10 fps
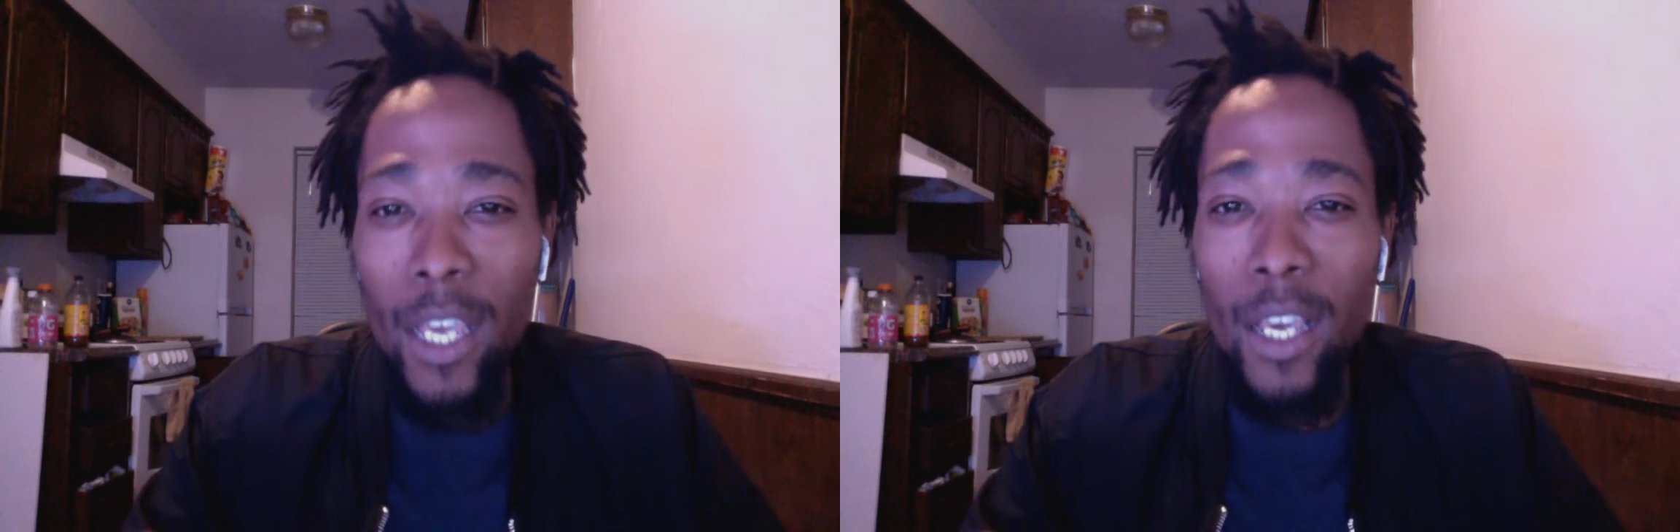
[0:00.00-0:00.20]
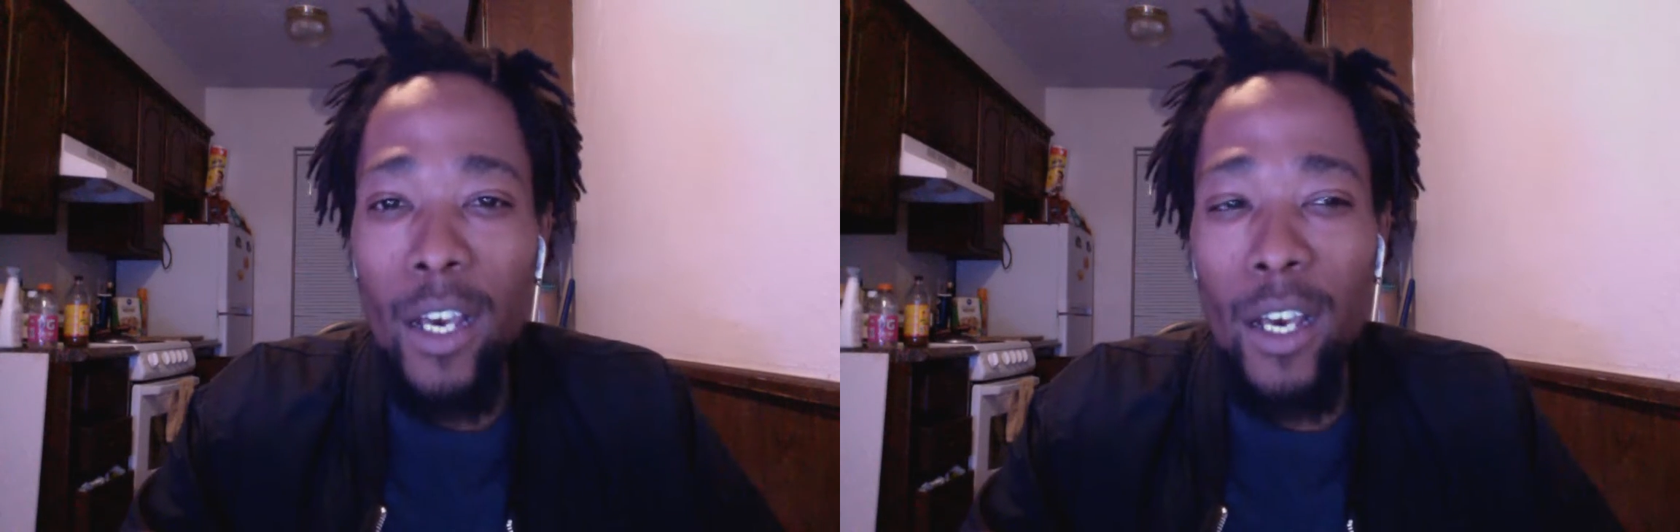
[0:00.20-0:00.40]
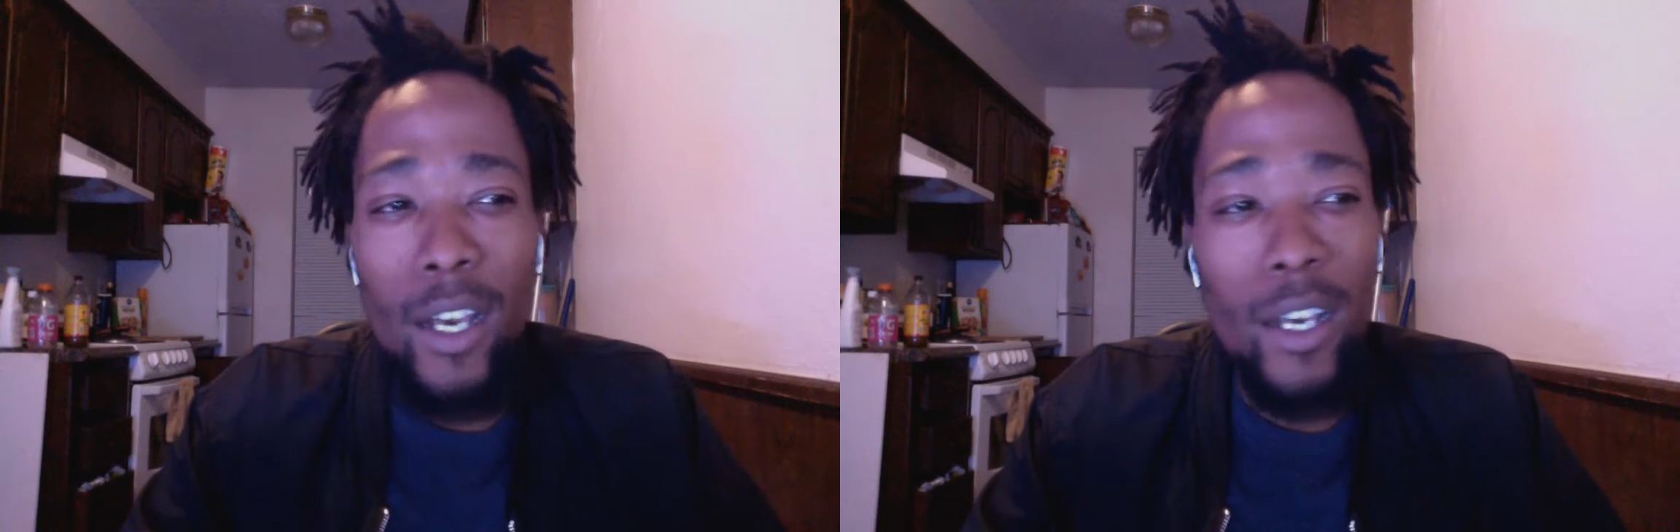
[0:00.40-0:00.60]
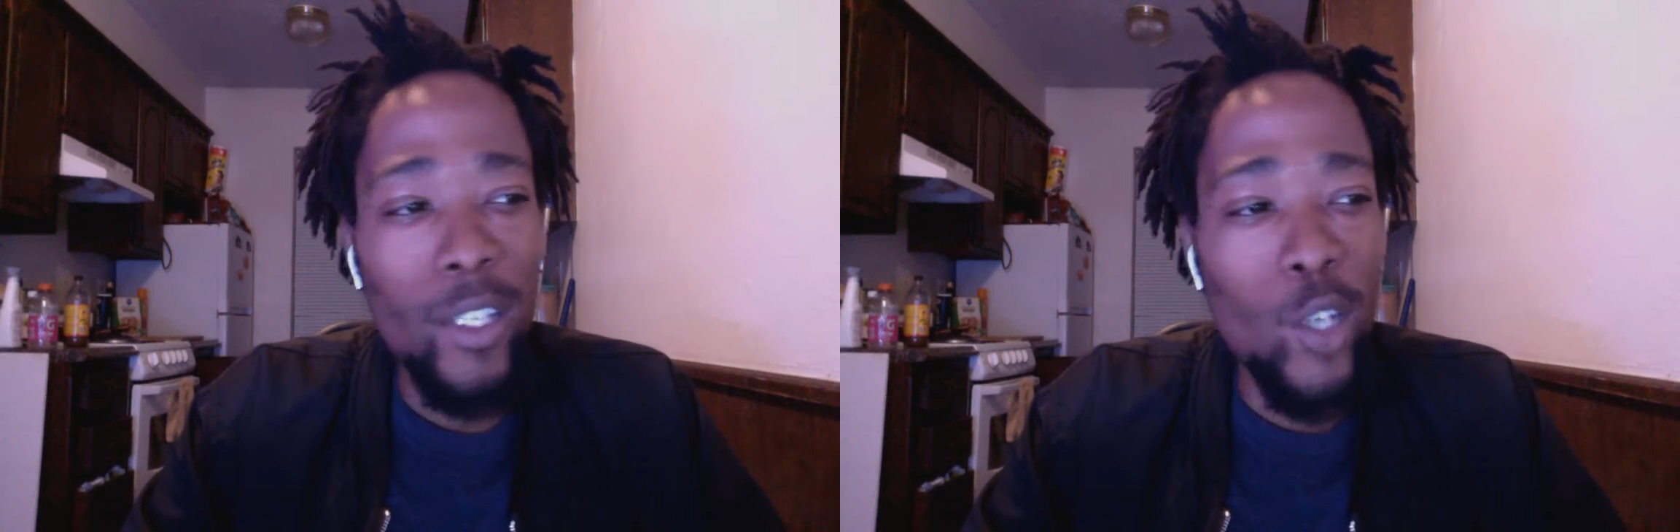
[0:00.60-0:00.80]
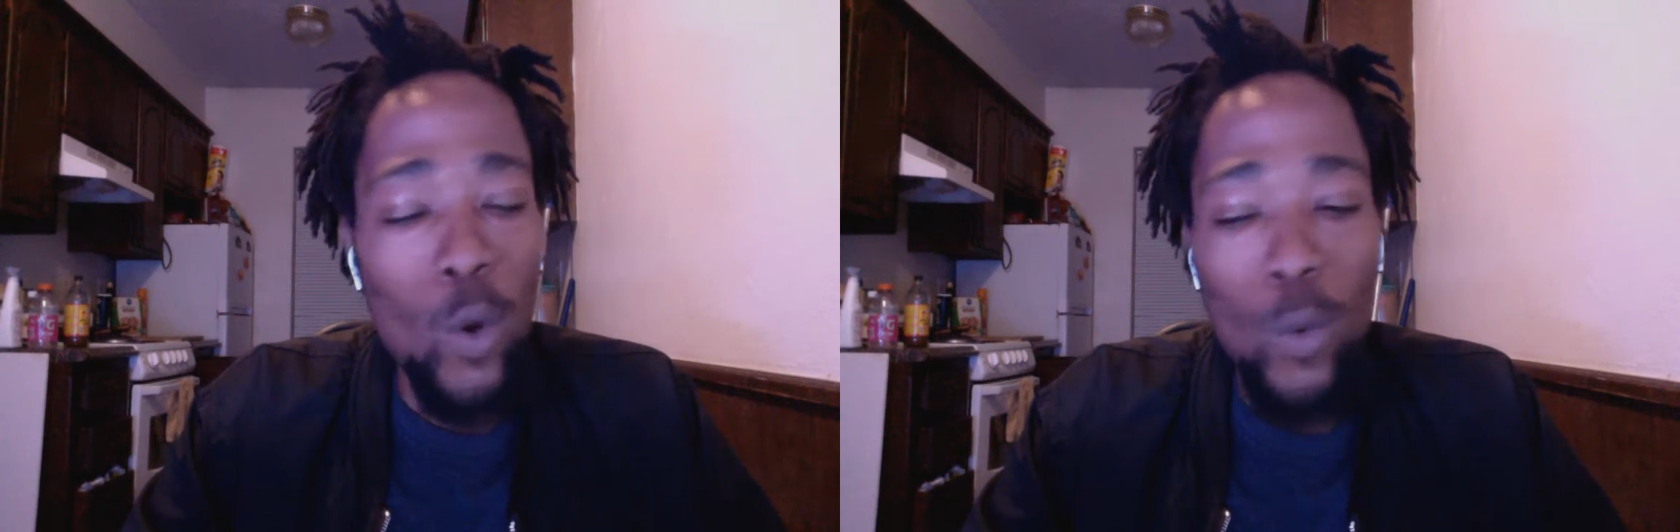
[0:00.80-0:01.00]

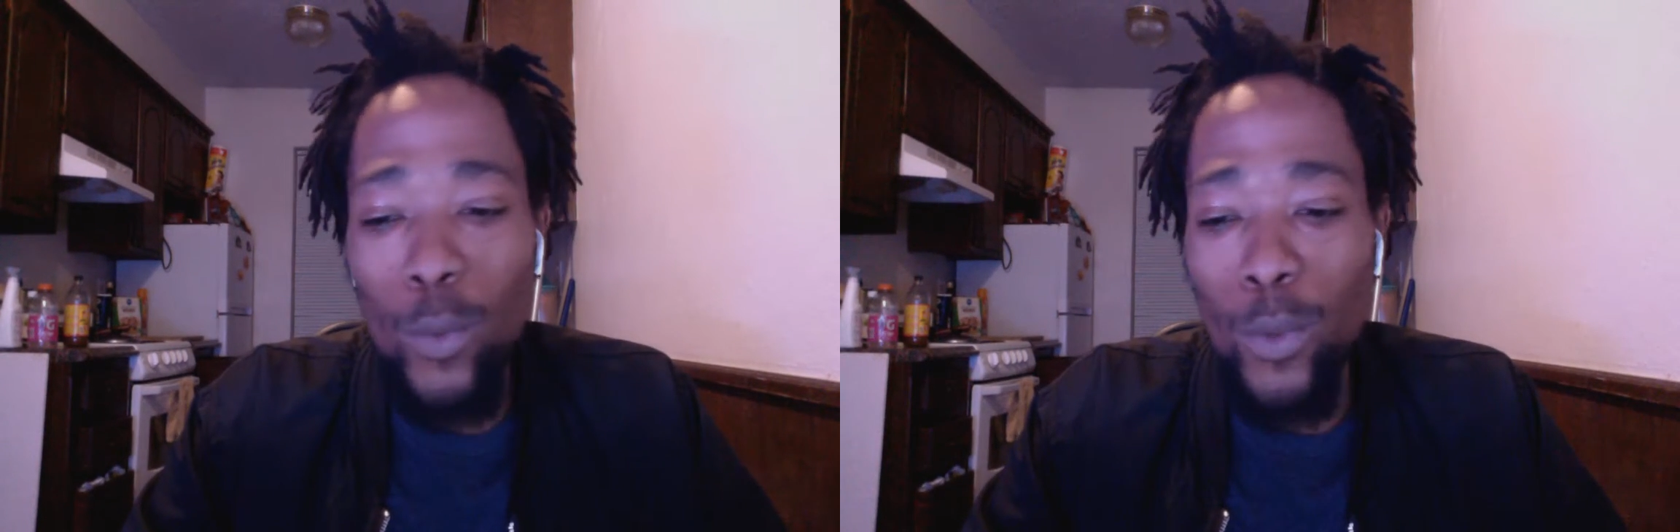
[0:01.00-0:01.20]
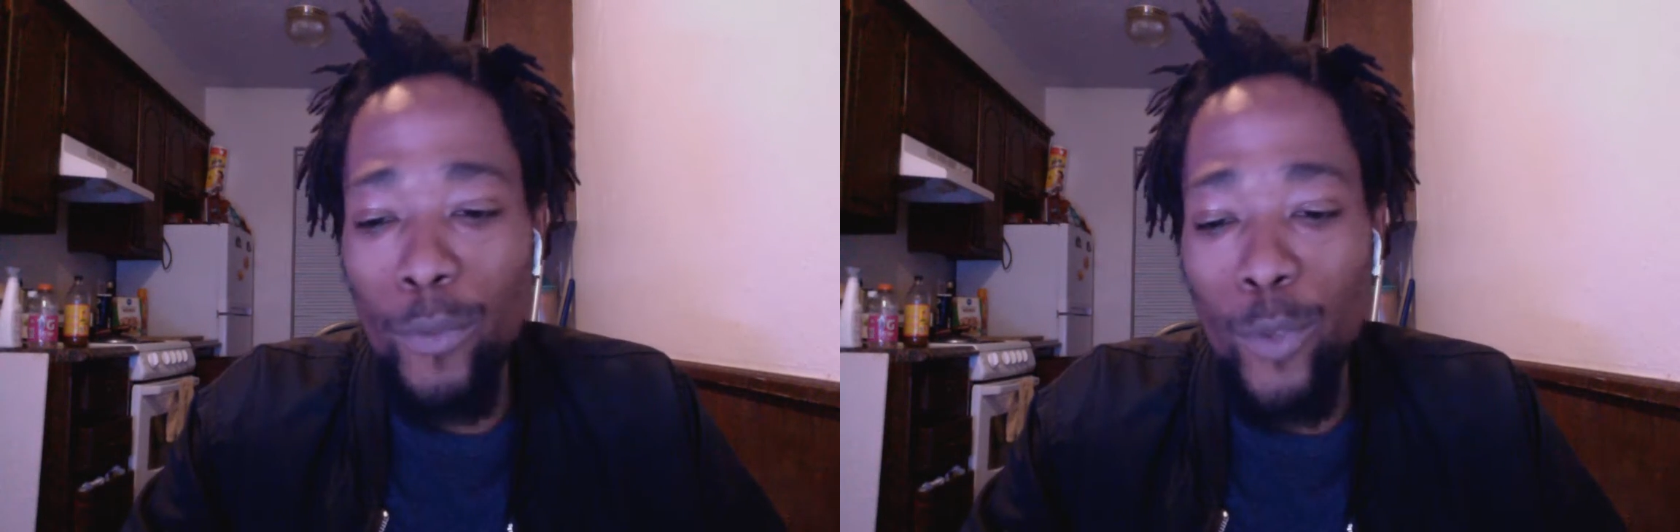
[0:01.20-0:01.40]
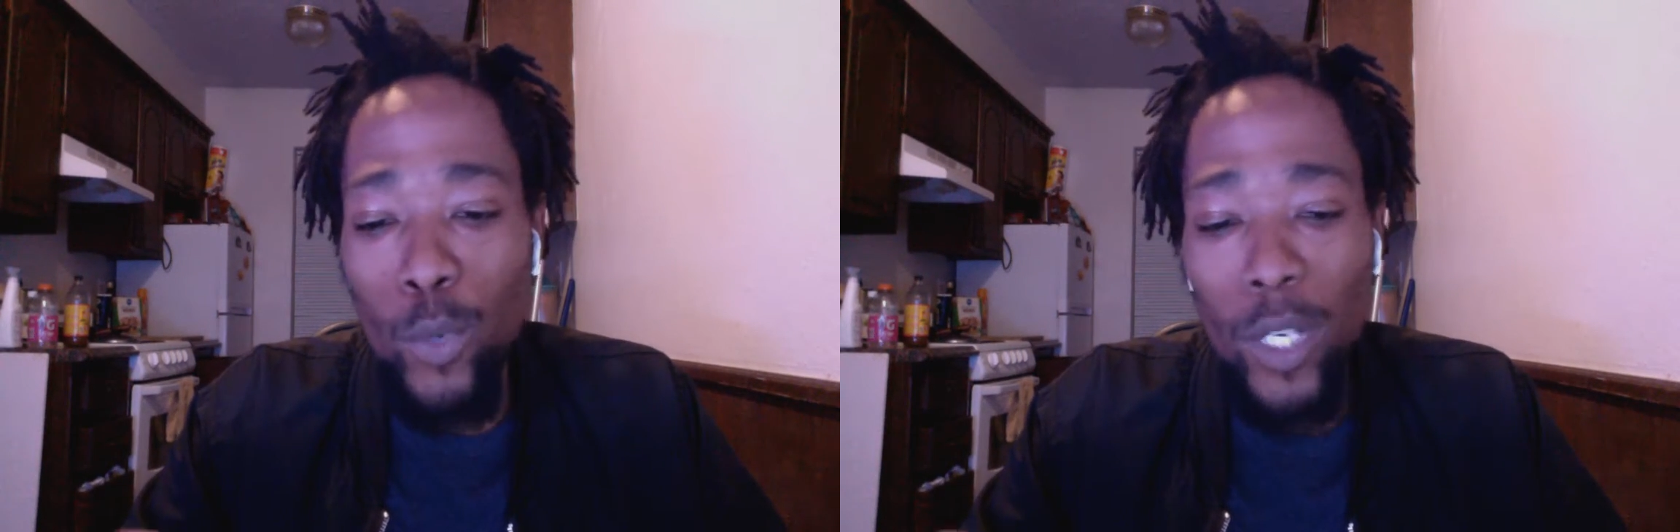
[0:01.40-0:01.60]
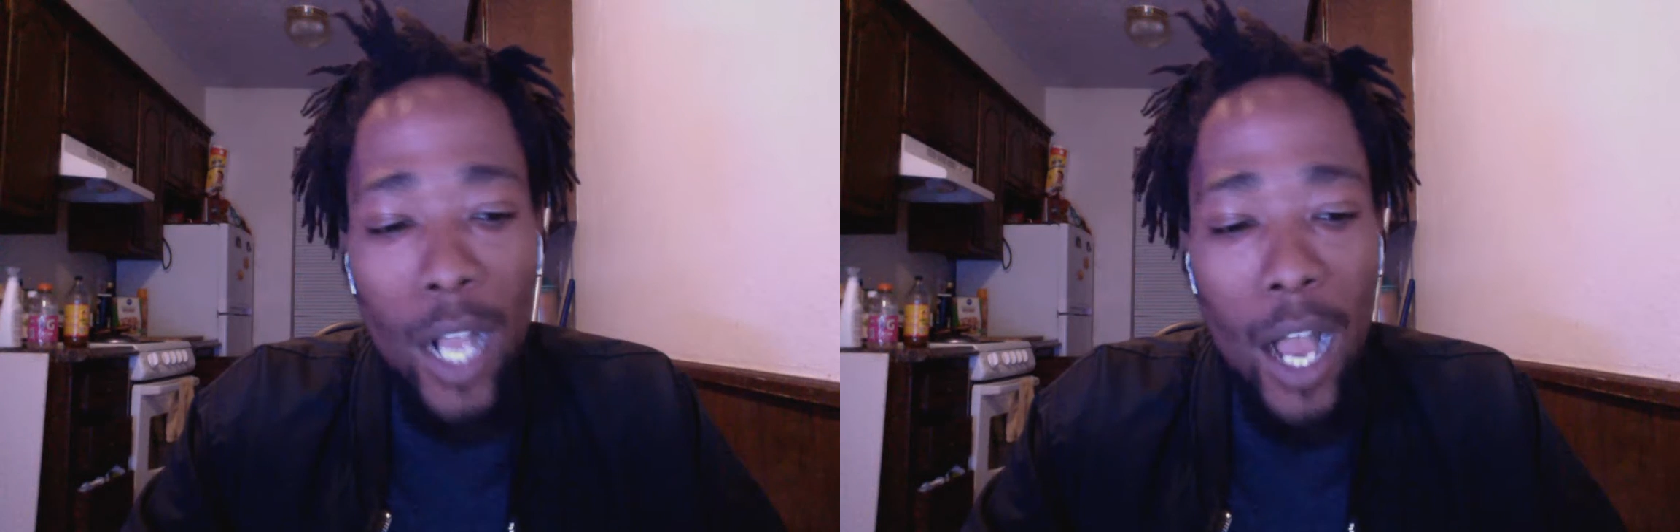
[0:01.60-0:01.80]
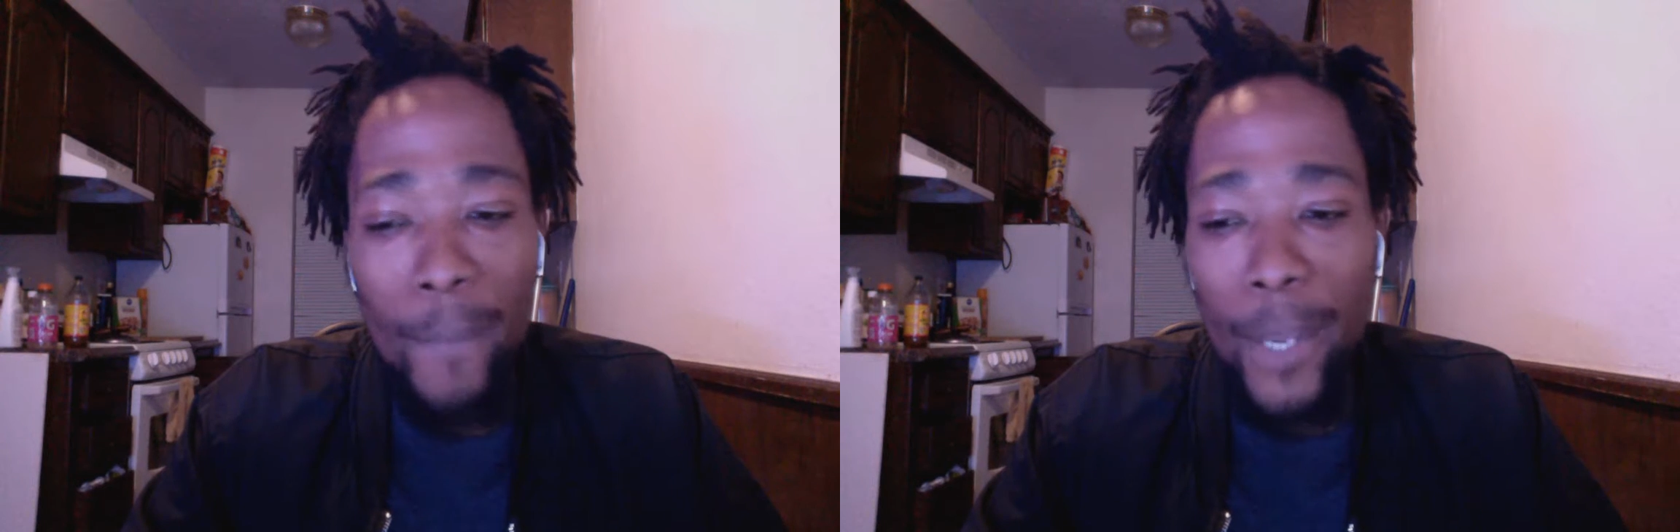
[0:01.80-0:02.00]
if you want to
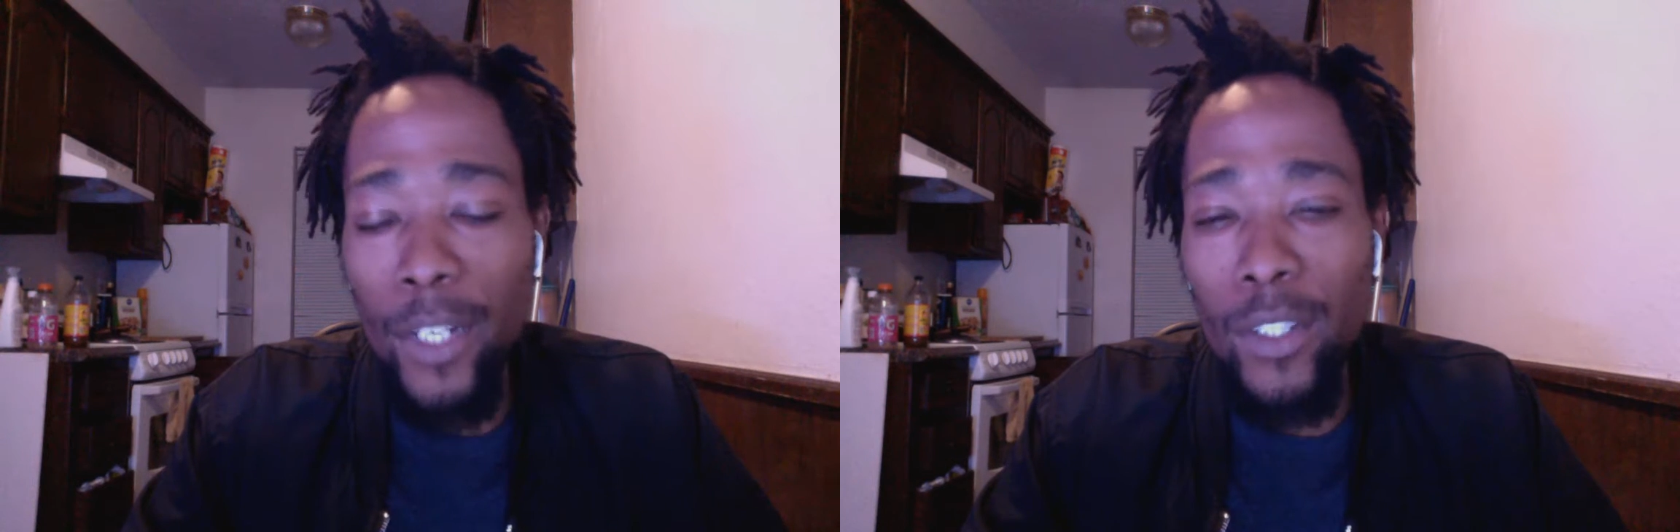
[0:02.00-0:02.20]
comment